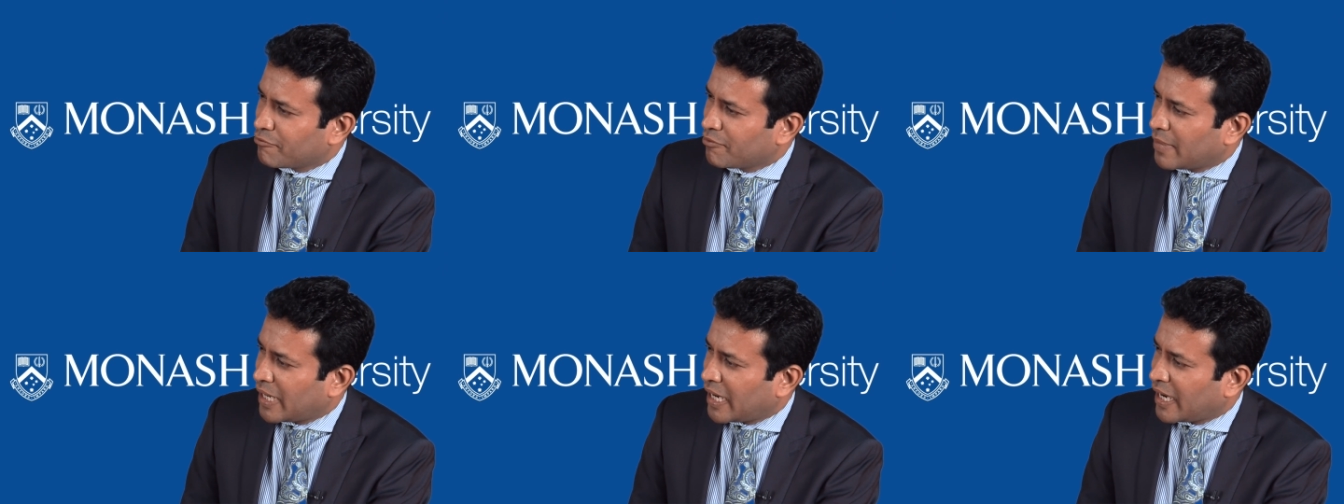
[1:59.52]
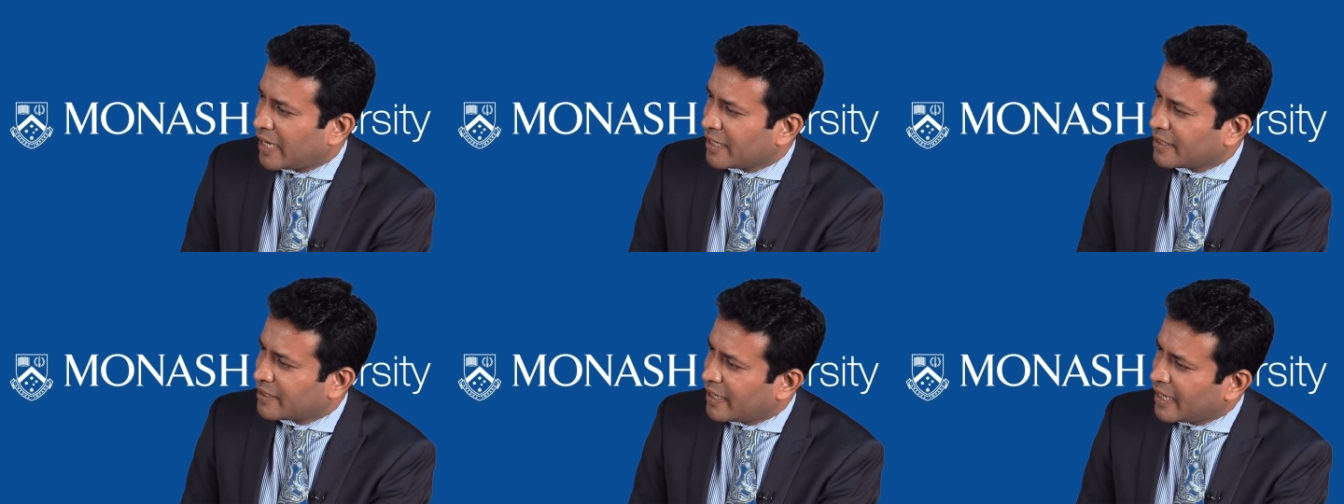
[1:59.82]

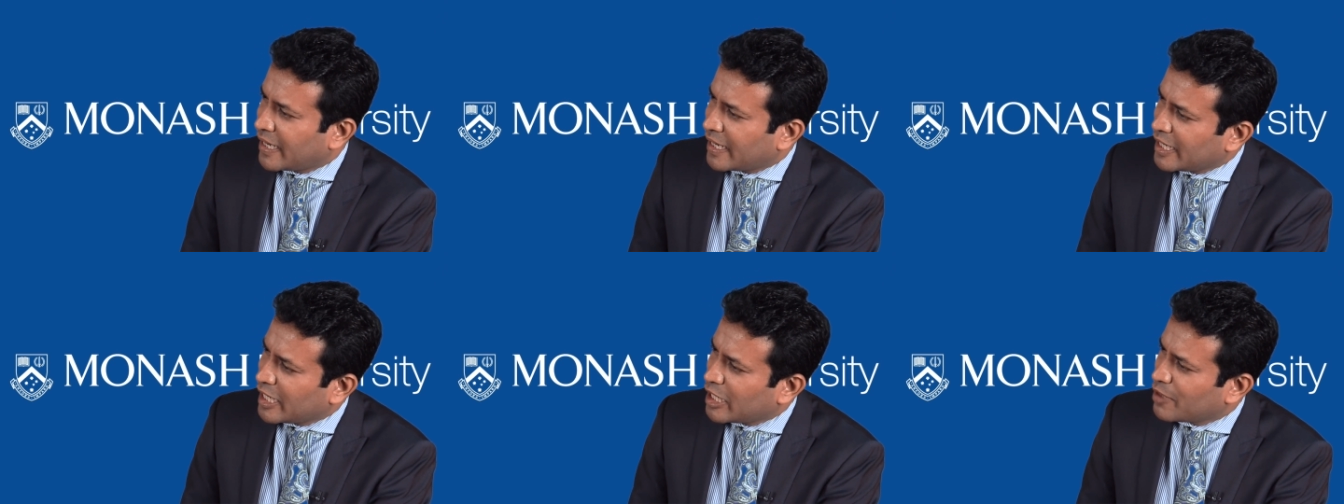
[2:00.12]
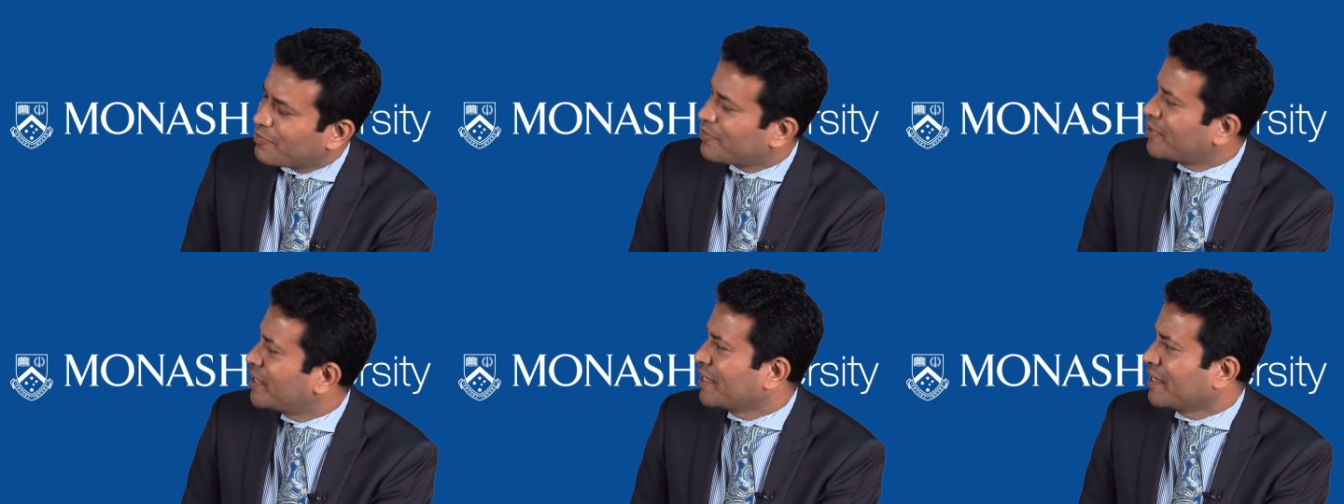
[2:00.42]
At
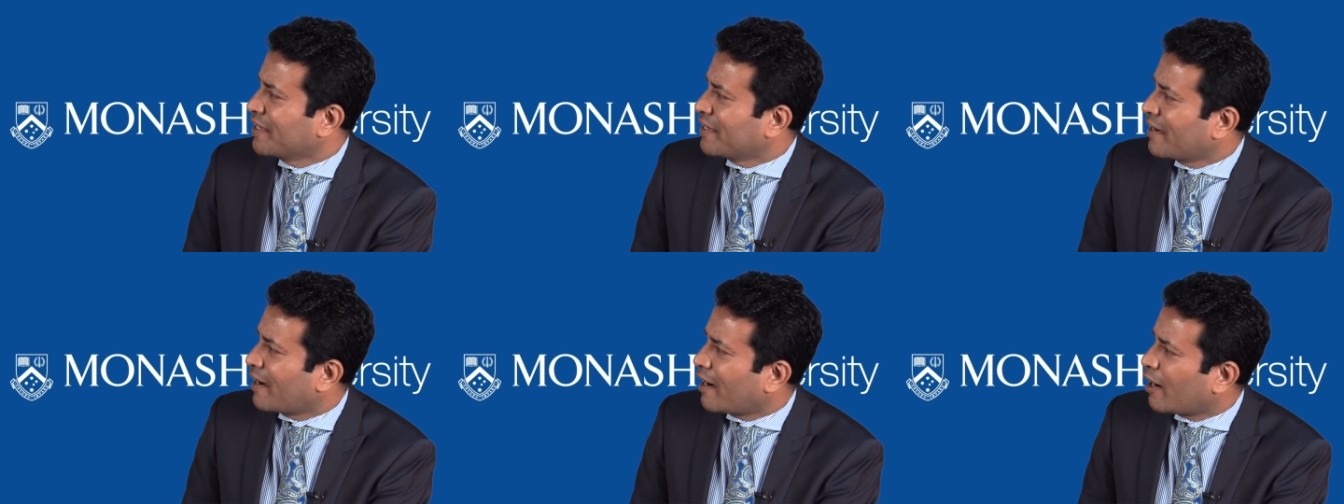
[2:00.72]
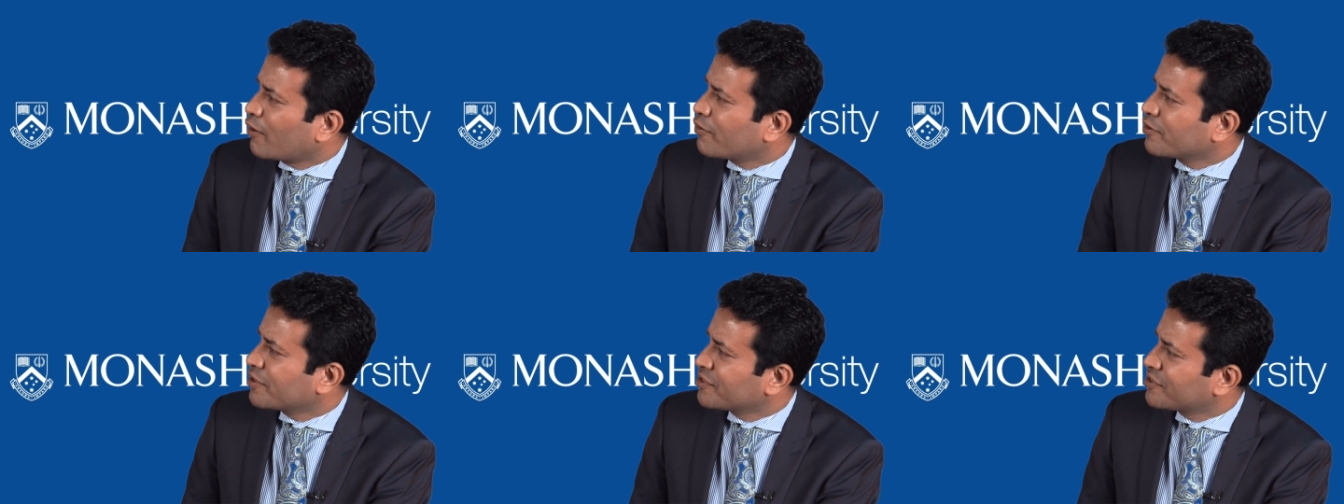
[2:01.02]
NAB,
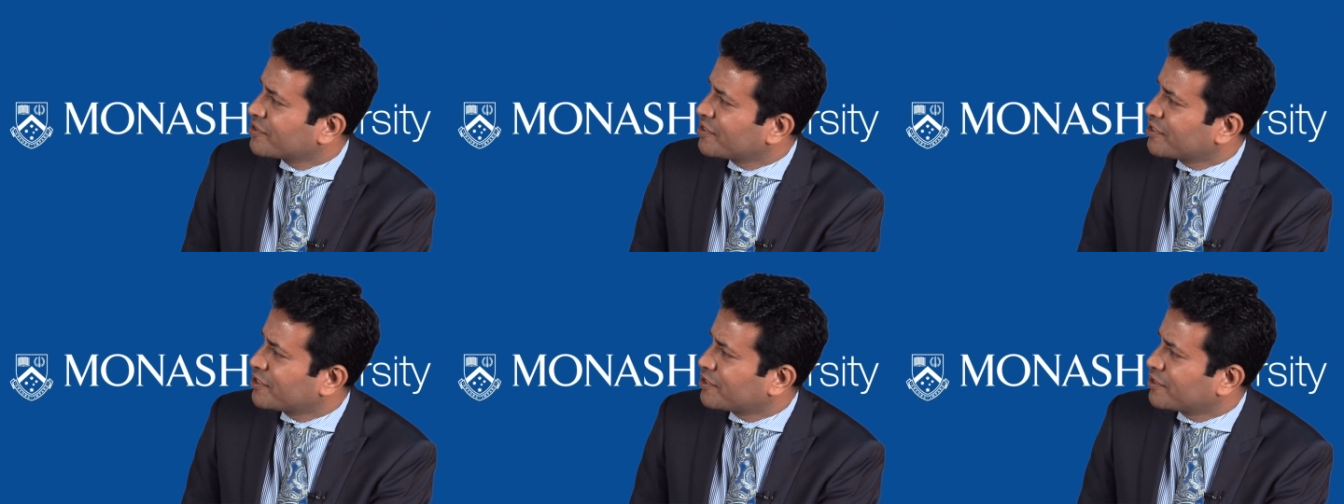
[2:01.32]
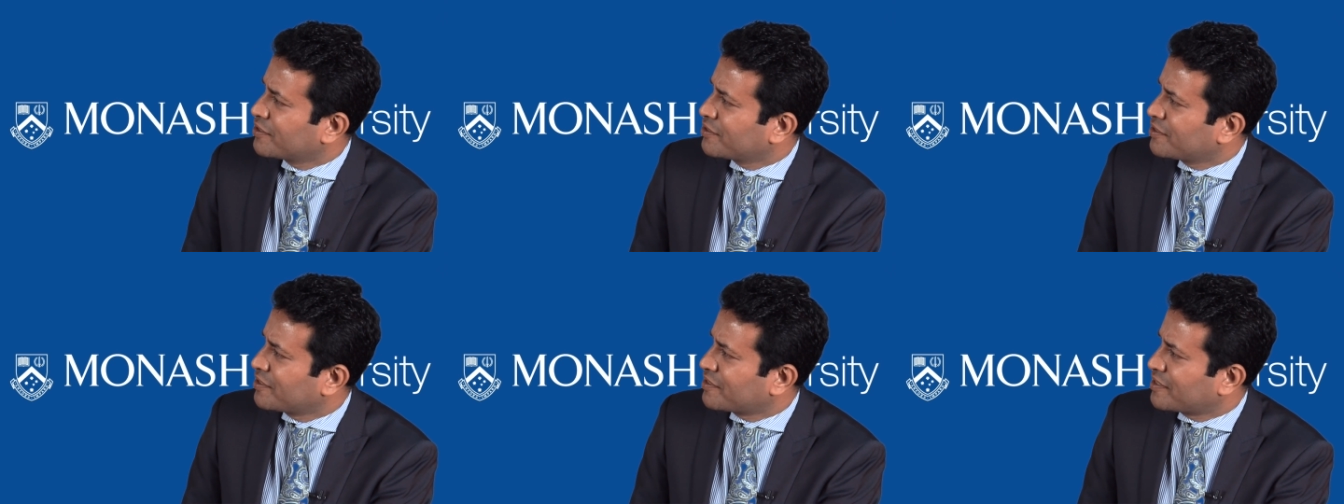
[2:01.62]
how does
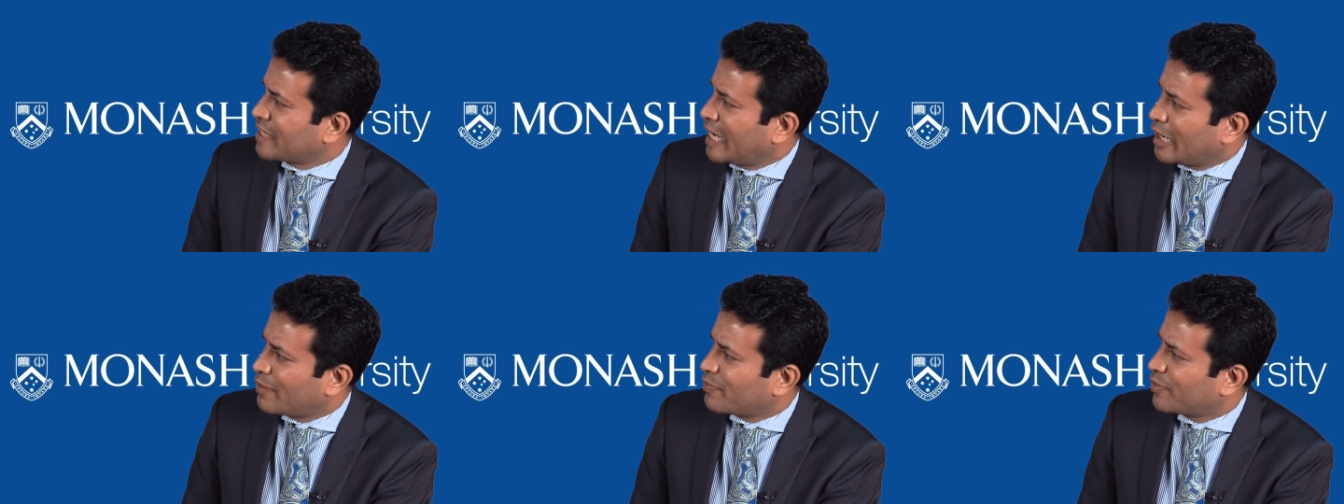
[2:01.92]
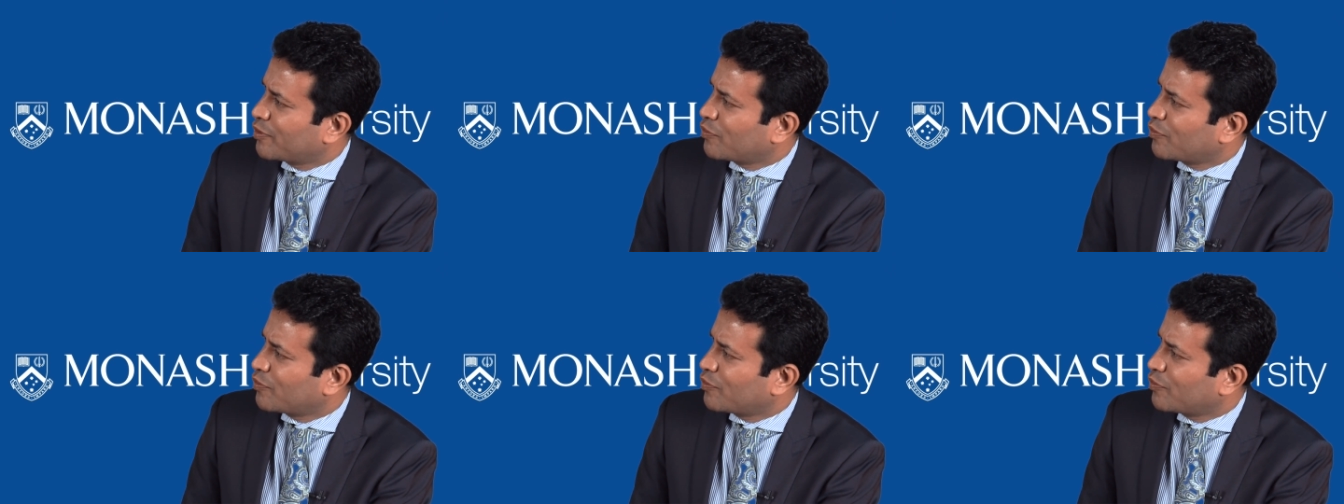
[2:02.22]
this happen?